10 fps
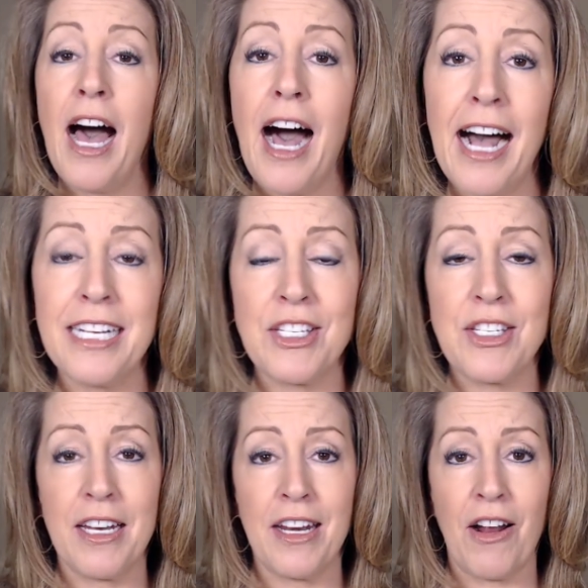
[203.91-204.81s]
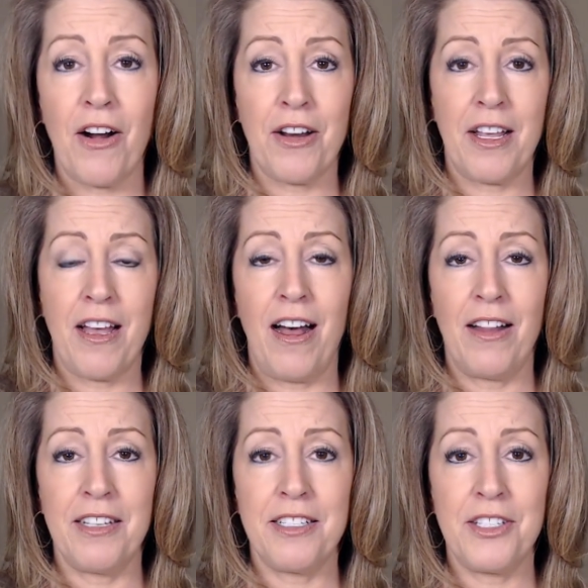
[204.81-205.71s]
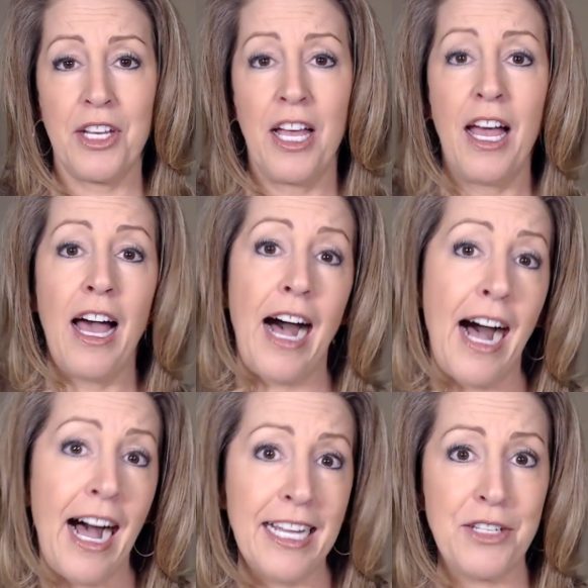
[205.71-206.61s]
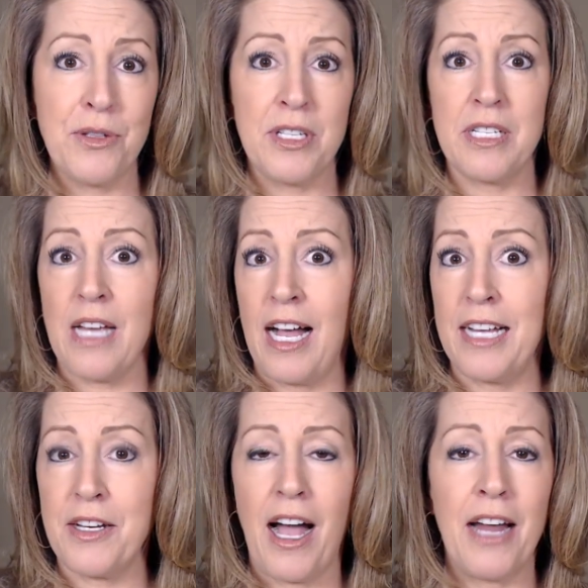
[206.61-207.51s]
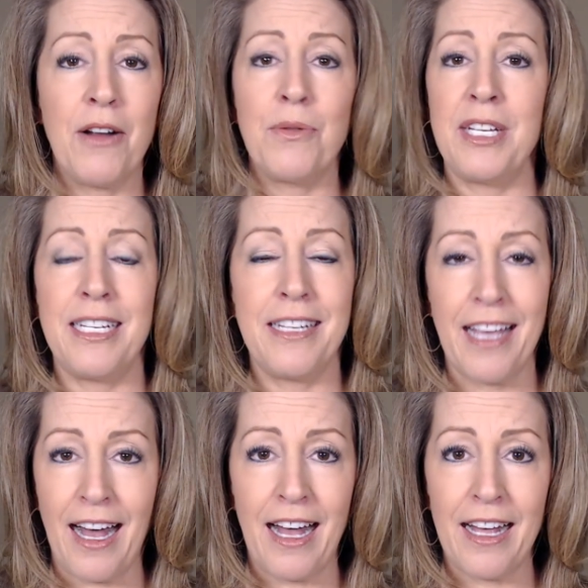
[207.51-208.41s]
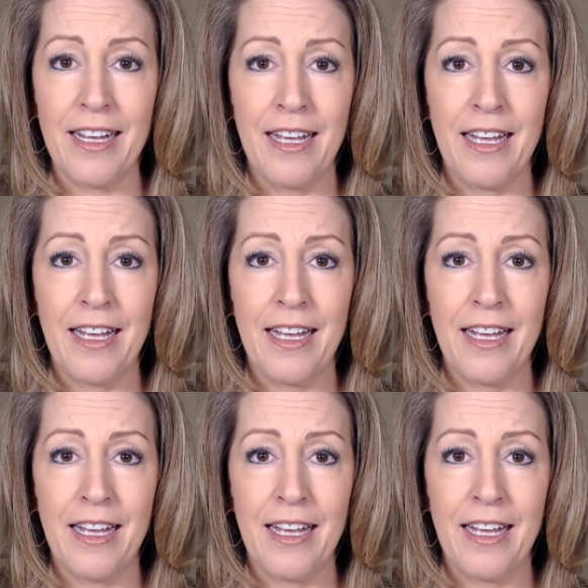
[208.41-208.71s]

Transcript: I studied hard in college. I do this. I don't need God.